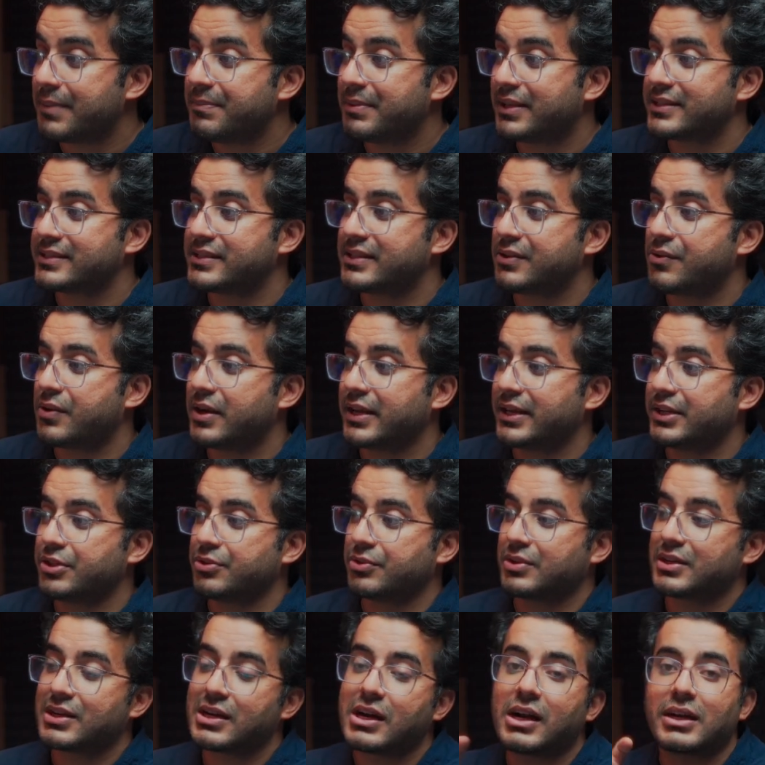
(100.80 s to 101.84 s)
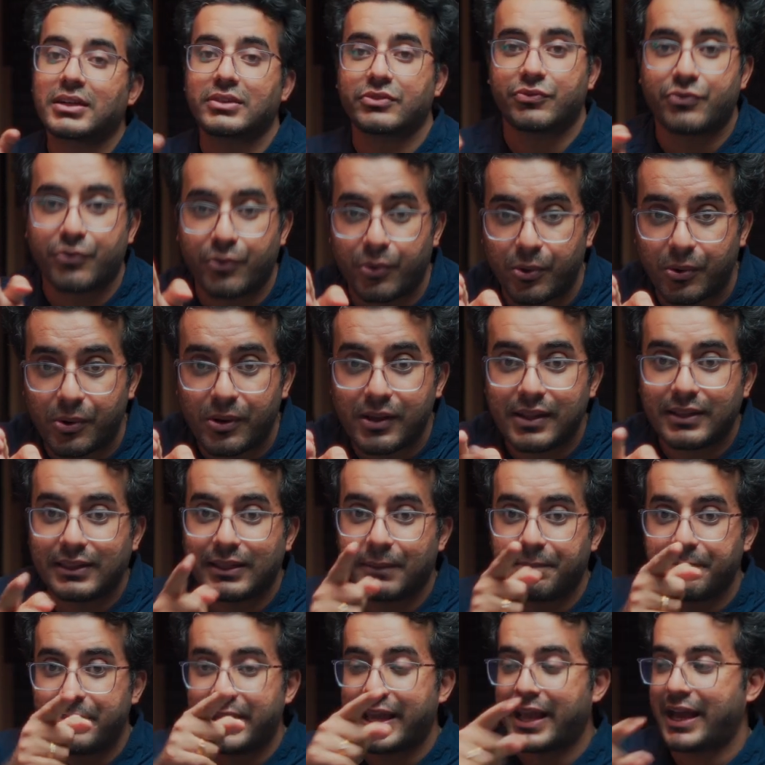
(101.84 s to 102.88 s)
Why? Because they wanted to cut through
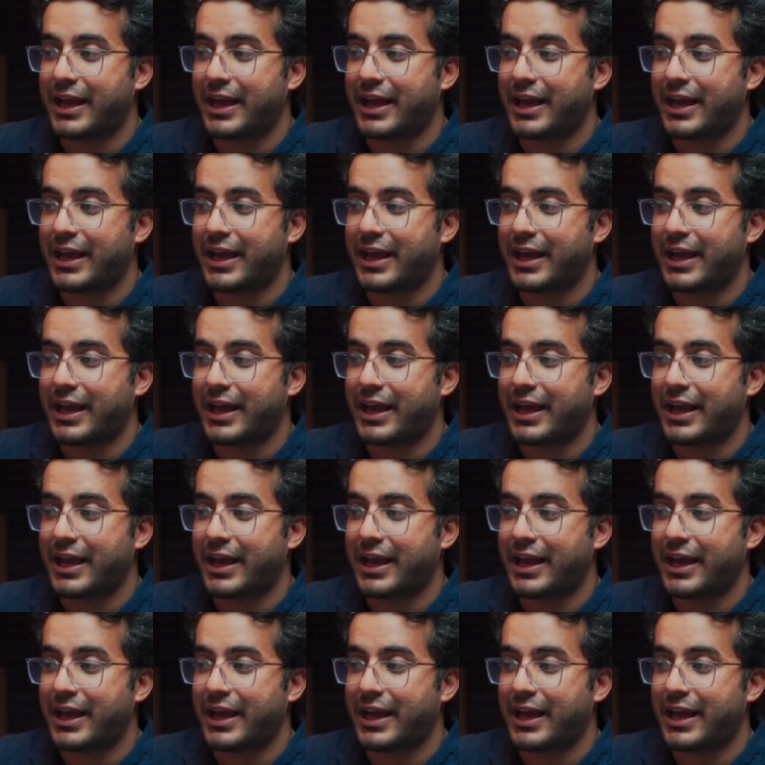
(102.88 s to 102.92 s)
the